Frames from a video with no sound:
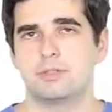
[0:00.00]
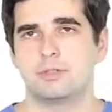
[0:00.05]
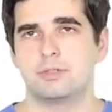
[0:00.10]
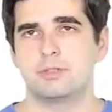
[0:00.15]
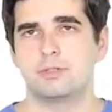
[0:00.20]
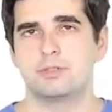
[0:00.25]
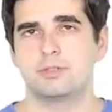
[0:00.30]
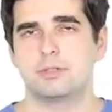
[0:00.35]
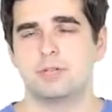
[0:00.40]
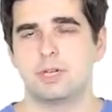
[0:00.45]

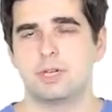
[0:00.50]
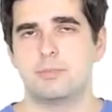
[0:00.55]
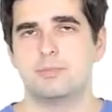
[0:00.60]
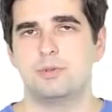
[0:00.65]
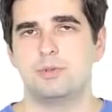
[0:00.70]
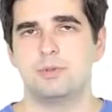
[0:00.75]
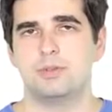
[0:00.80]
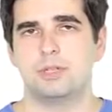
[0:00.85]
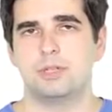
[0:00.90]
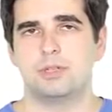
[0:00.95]
to
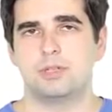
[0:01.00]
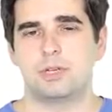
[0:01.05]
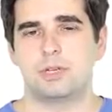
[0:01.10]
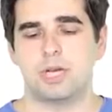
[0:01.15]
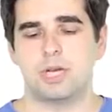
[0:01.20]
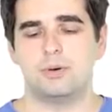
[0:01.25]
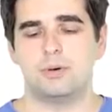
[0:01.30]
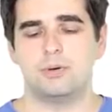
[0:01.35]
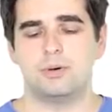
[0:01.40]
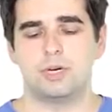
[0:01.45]
compute it.
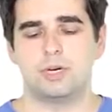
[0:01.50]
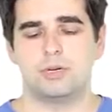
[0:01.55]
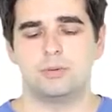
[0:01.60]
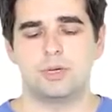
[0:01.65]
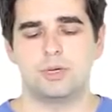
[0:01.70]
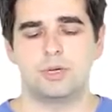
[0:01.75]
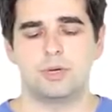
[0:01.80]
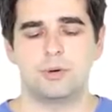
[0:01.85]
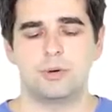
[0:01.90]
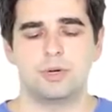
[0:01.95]
How are
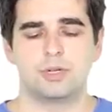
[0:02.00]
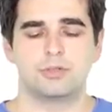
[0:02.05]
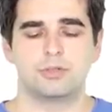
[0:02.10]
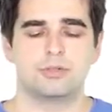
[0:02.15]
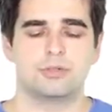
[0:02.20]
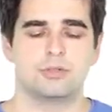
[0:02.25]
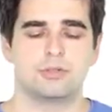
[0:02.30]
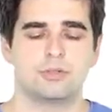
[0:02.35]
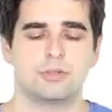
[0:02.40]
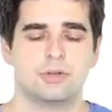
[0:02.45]
we going
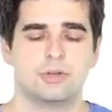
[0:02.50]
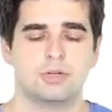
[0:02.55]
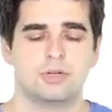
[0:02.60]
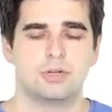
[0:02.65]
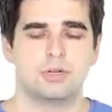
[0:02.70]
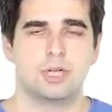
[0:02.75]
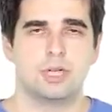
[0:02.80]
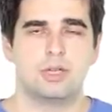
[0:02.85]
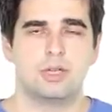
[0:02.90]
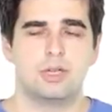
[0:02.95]
to
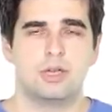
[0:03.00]
store?